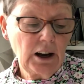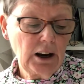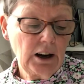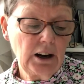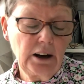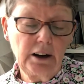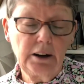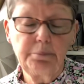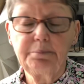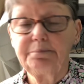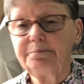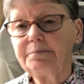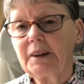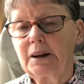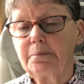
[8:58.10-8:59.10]
And
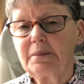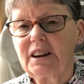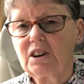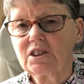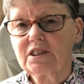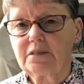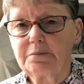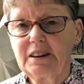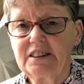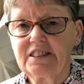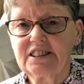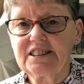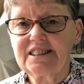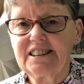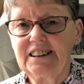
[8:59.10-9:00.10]
because I made
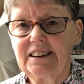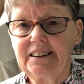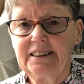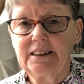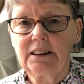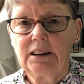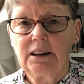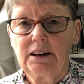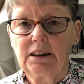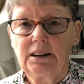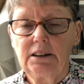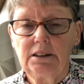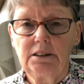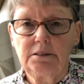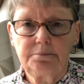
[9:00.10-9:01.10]
the tilly,
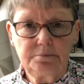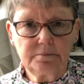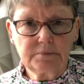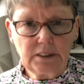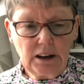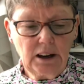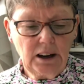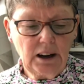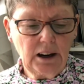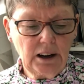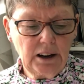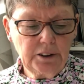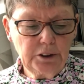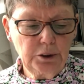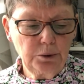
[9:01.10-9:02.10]

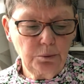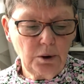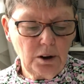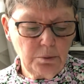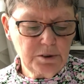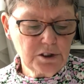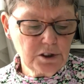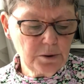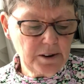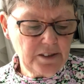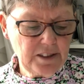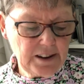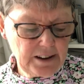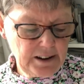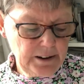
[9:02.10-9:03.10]
I knew what I was doing
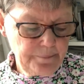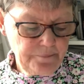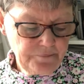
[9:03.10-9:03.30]
there.